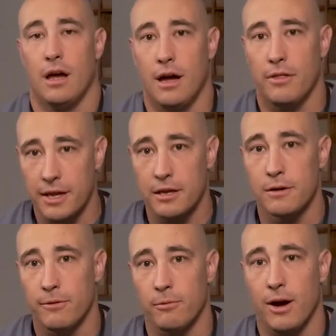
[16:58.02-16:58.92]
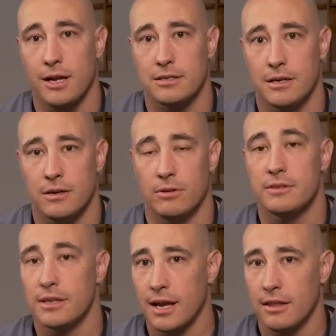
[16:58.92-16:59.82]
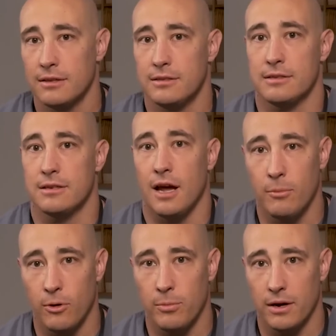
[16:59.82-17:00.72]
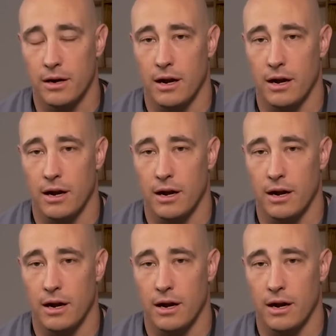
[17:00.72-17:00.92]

Thank you for watching. Once again, this is Tom Oberg,